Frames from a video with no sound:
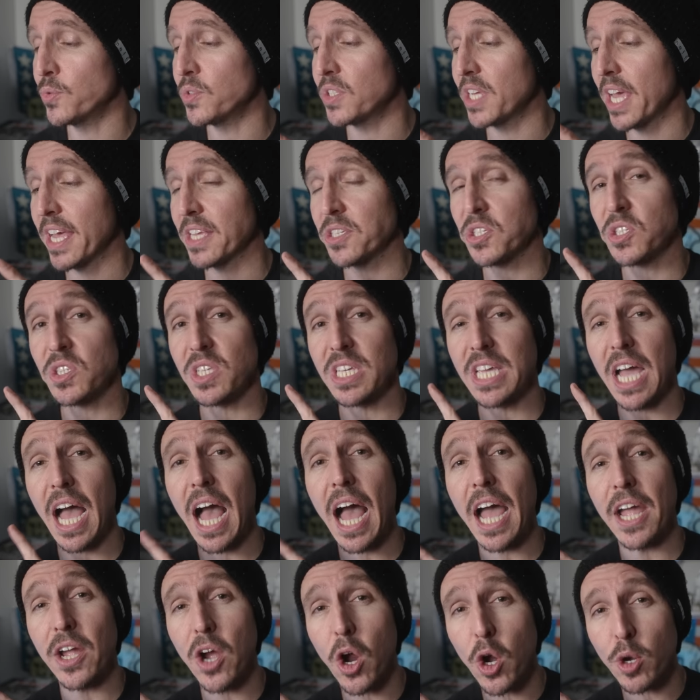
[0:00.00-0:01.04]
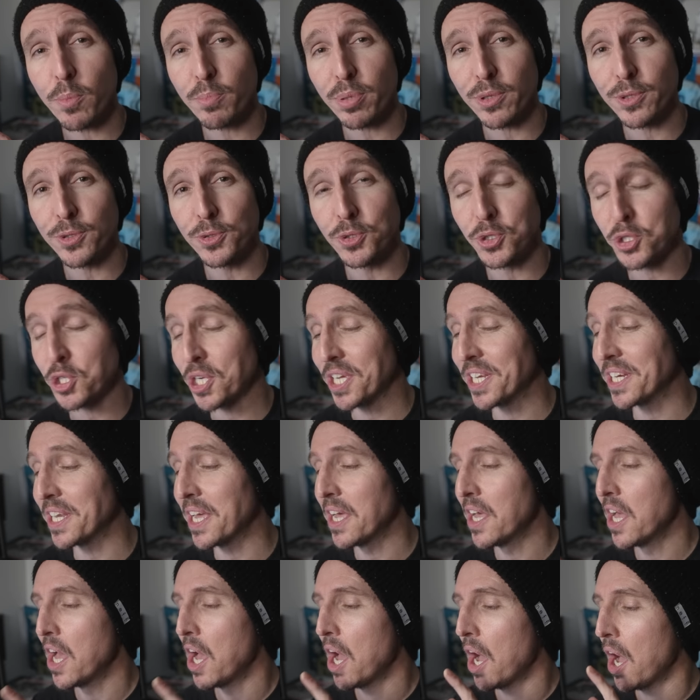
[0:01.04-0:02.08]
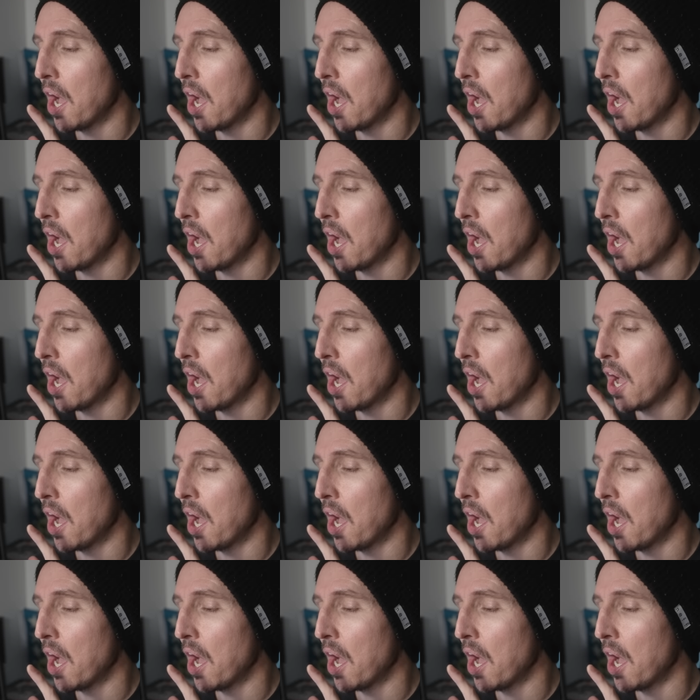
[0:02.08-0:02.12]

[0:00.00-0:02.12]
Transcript: to test the IR pollution